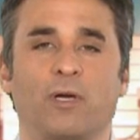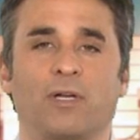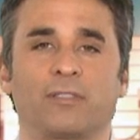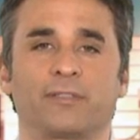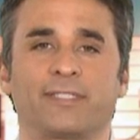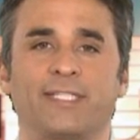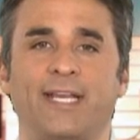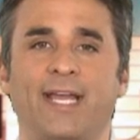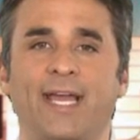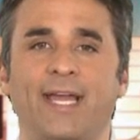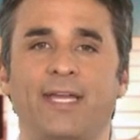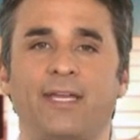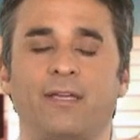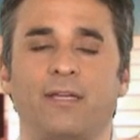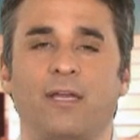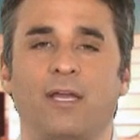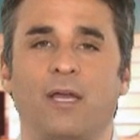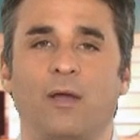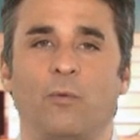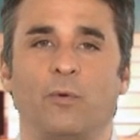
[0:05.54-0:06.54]
World.
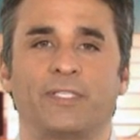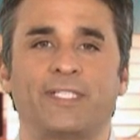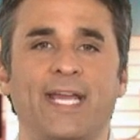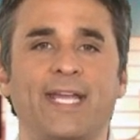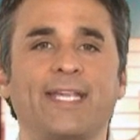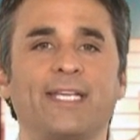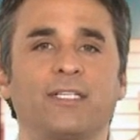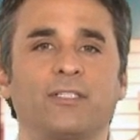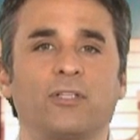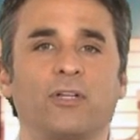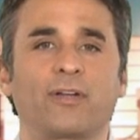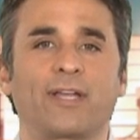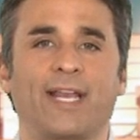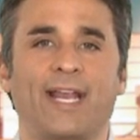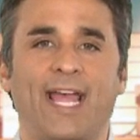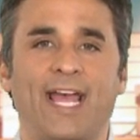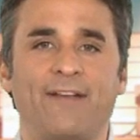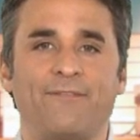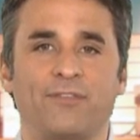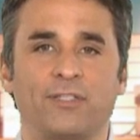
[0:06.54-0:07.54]
Today, we're taking a look at
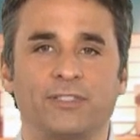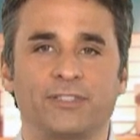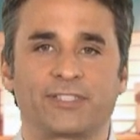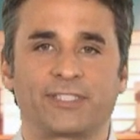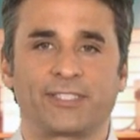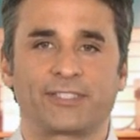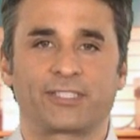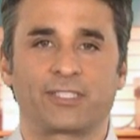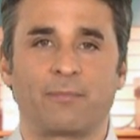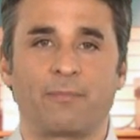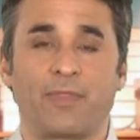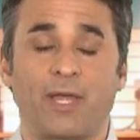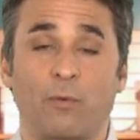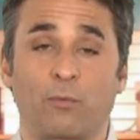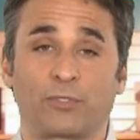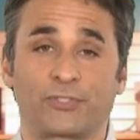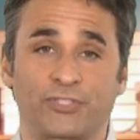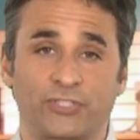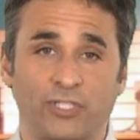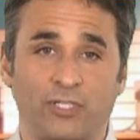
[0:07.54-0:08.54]
a headphone system that
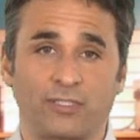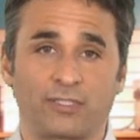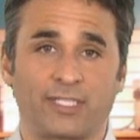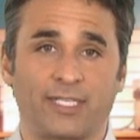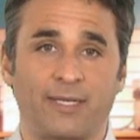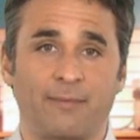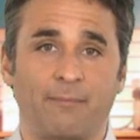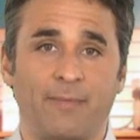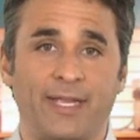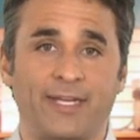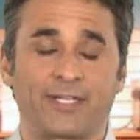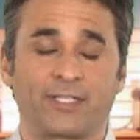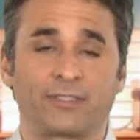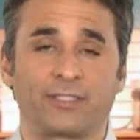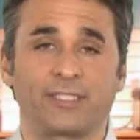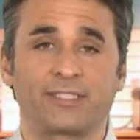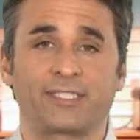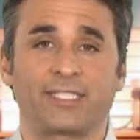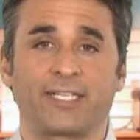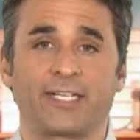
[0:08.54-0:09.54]
will certainly make your
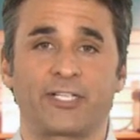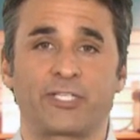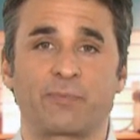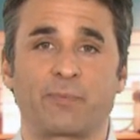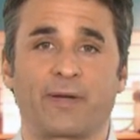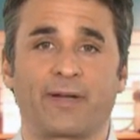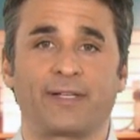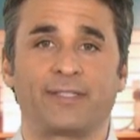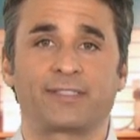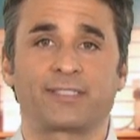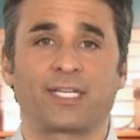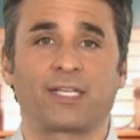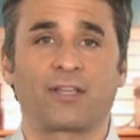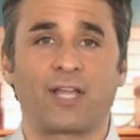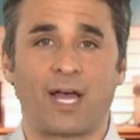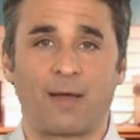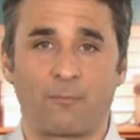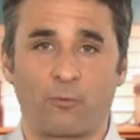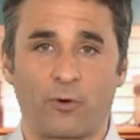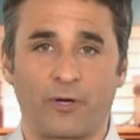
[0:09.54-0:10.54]
listening experience a
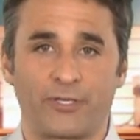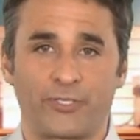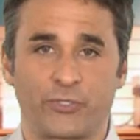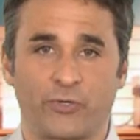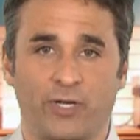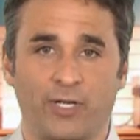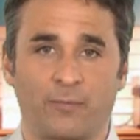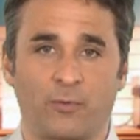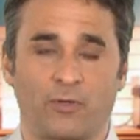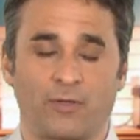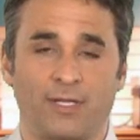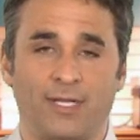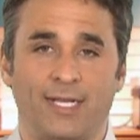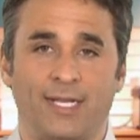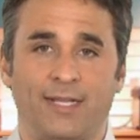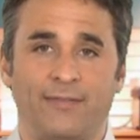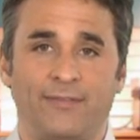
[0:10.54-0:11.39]
lot more enjoyable.